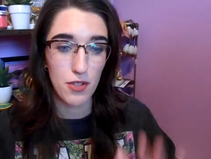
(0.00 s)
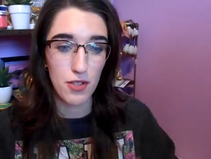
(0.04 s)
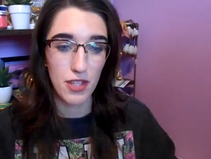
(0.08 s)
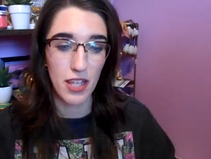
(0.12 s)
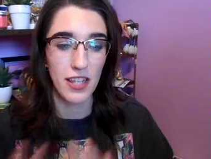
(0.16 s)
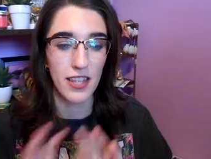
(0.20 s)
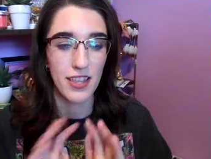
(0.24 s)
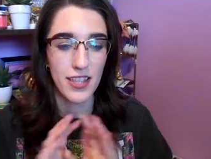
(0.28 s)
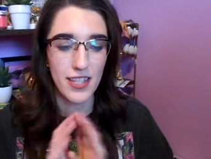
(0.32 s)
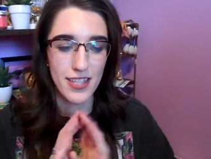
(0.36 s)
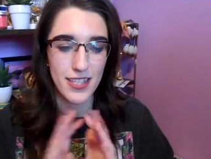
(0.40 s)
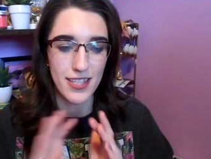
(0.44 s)

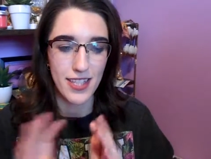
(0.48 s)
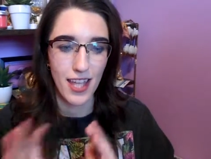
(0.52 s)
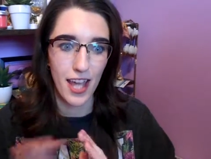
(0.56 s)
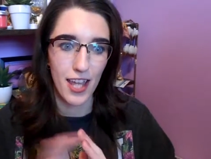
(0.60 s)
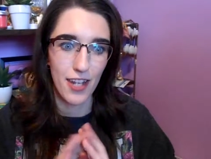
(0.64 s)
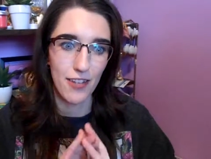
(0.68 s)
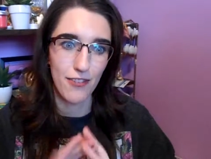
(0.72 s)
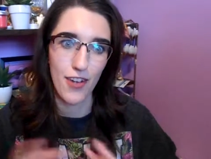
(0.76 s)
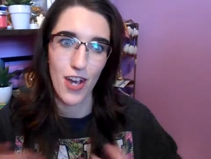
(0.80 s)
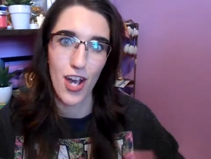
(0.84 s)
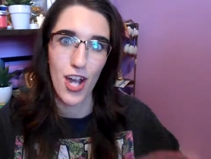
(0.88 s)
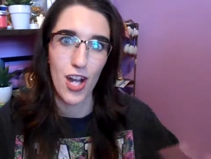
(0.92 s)
Like this is out
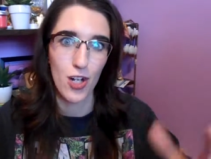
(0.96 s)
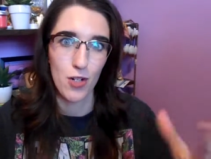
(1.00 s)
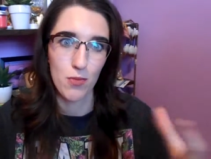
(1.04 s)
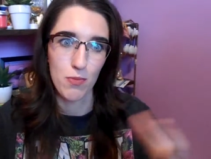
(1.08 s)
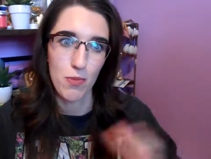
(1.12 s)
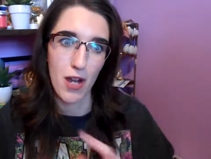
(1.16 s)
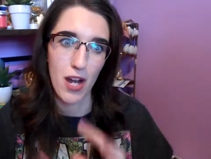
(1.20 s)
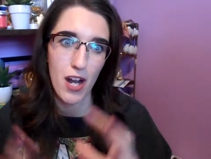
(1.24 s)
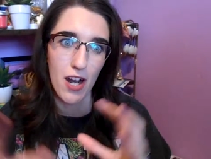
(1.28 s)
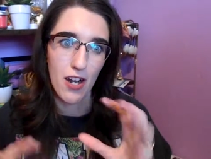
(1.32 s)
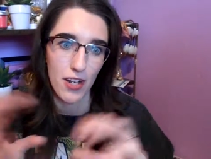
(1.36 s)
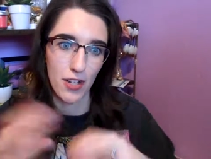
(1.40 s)
of our
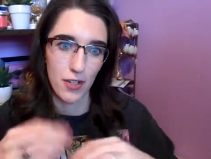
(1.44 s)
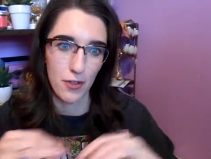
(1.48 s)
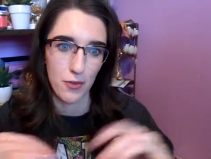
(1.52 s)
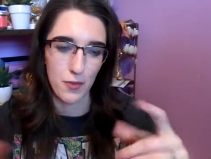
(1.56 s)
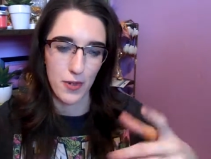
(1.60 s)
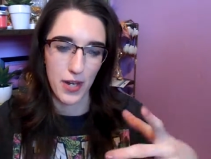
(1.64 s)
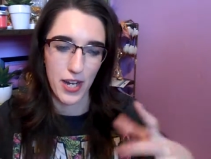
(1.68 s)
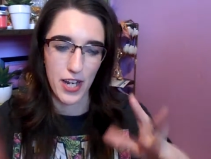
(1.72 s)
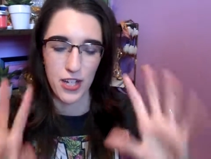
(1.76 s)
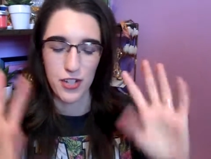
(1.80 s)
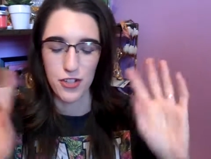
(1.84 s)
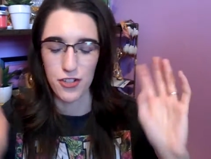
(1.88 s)
product
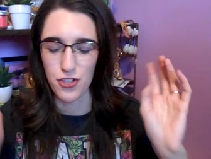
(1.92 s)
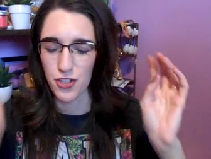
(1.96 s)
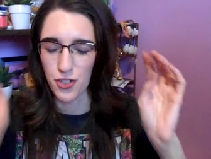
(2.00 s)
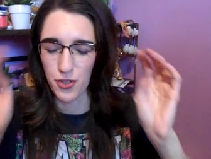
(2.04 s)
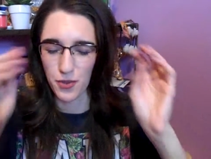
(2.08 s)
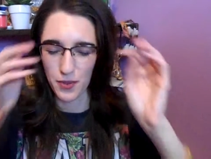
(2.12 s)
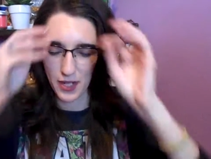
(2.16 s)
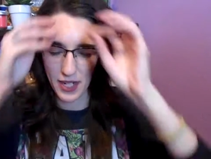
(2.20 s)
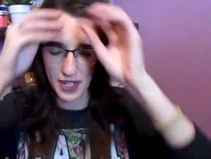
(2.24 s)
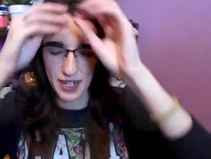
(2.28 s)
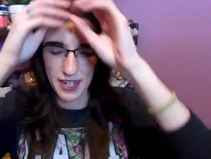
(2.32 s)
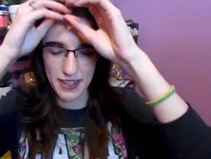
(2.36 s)
range, you know,
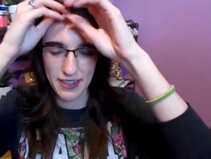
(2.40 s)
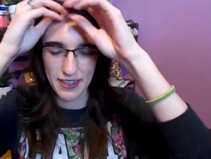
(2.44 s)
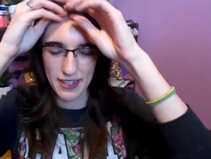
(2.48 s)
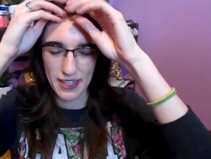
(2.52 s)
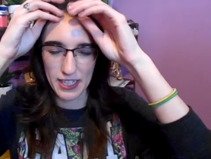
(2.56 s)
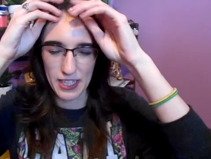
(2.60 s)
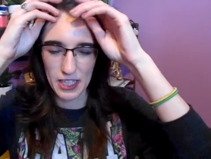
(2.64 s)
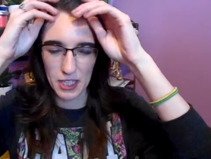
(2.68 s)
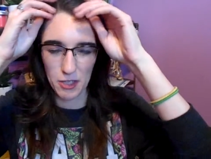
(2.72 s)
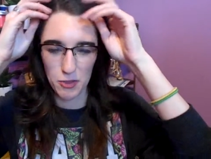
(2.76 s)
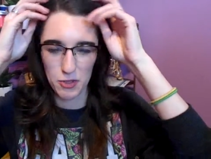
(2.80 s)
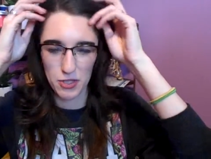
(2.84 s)
kind of
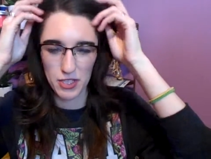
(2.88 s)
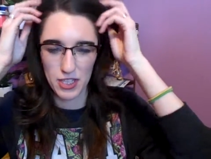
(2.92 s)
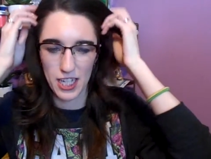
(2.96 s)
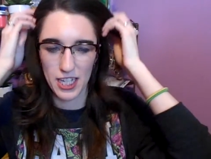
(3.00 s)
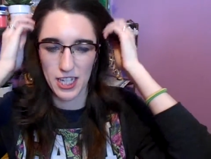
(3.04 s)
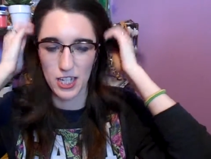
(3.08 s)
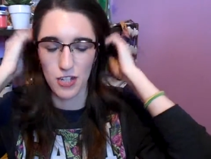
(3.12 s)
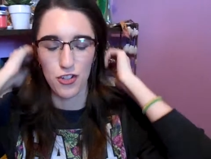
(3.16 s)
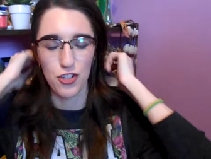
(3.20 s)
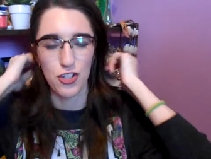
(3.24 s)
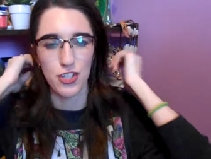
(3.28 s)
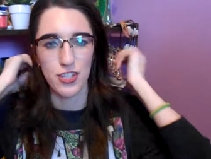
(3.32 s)
thing. It was kind
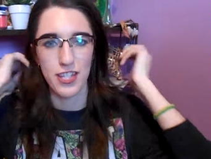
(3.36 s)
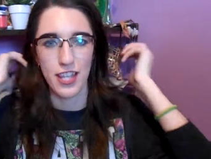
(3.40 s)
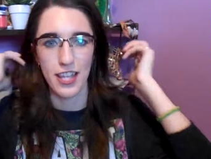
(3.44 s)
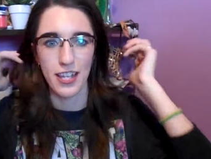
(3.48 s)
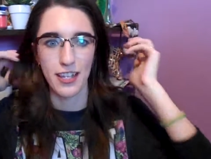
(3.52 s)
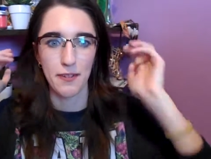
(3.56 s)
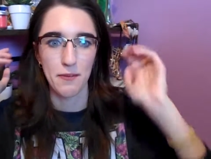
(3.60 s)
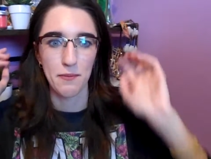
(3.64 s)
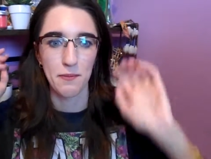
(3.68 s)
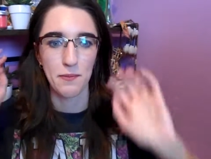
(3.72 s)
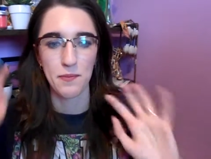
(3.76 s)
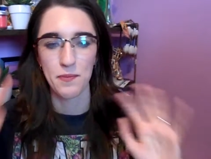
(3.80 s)
of just
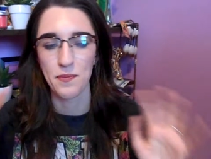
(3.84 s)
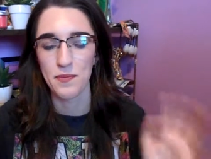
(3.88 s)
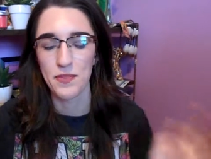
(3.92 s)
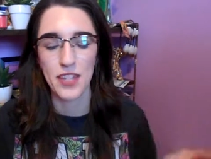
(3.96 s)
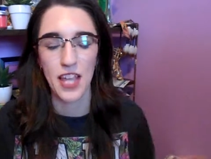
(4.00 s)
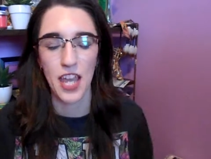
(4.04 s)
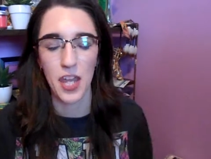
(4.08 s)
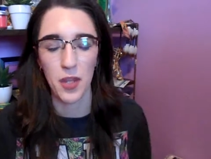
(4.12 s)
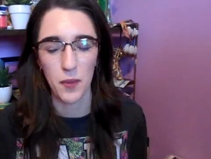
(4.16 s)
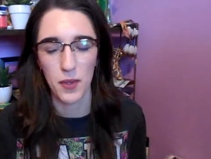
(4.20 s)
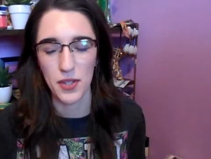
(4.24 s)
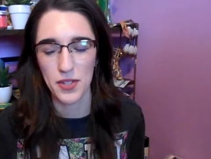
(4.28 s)
like,
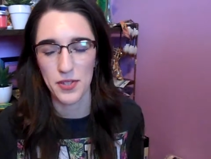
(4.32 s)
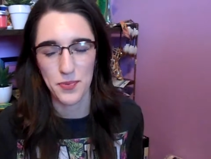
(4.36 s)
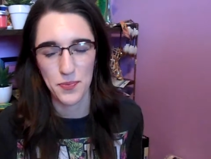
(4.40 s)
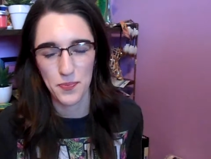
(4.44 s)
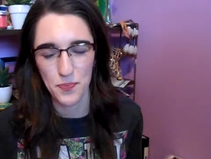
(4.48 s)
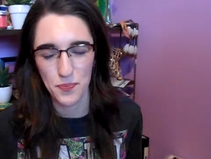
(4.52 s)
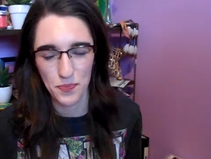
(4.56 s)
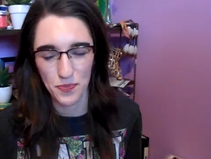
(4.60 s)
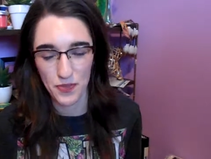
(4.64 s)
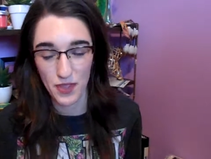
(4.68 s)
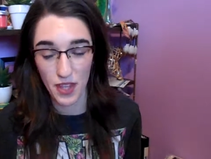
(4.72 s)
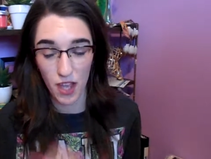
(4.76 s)
anyways,
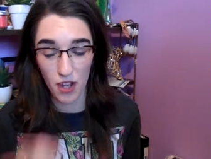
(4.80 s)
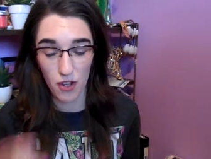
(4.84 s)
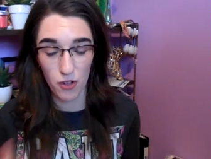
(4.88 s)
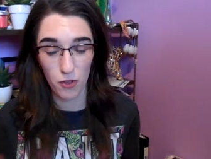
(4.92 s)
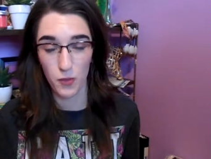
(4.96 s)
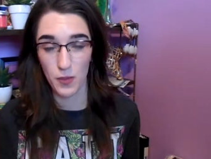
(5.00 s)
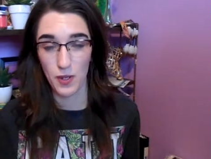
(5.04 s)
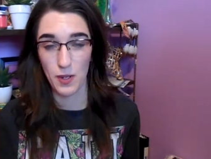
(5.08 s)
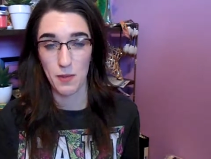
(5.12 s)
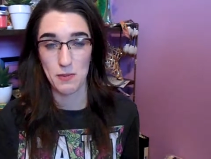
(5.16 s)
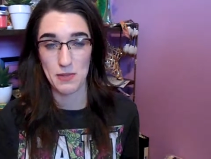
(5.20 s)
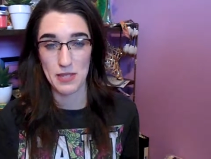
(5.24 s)
I don't know
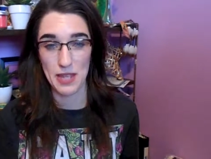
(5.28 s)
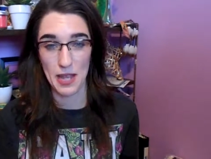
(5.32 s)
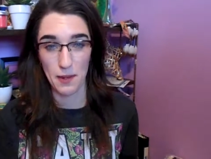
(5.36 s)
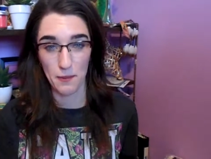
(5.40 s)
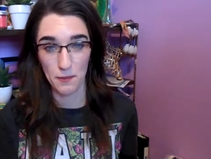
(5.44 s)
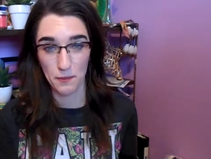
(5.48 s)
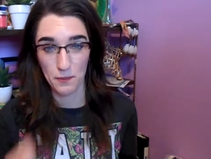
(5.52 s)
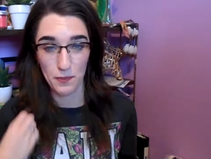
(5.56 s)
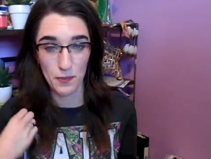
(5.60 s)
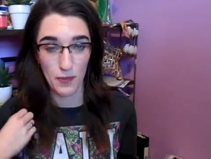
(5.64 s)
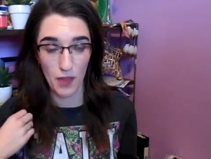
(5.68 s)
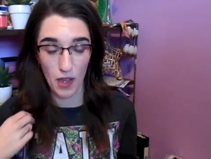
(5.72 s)
what I'm saying.
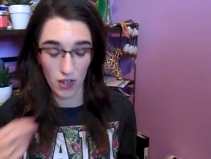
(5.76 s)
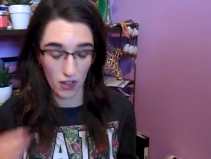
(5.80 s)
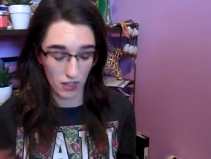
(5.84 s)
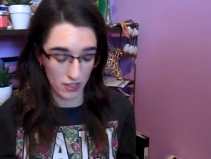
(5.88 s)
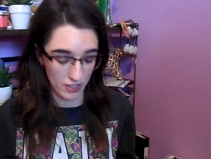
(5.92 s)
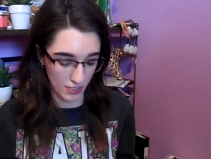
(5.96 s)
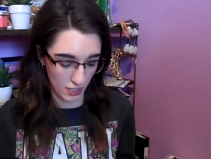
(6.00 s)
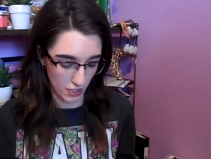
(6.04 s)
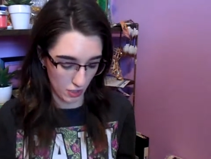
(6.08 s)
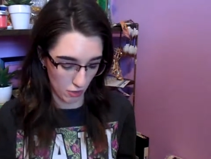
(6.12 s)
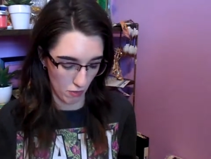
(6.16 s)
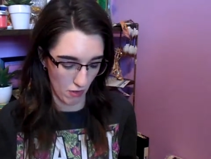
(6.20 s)
I'll
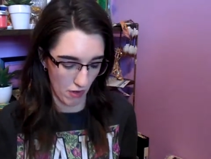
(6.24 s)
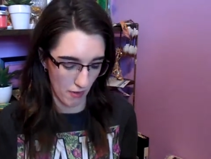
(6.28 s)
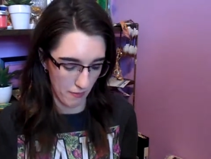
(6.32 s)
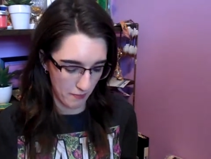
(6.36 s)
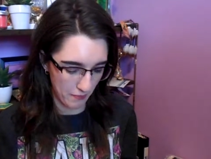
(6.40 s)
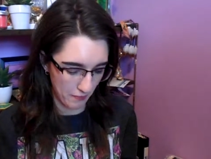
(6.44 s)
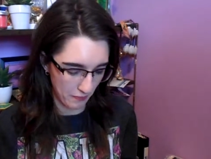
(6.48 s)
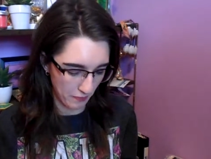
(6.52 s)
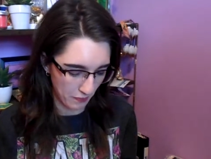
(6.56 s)
continue on.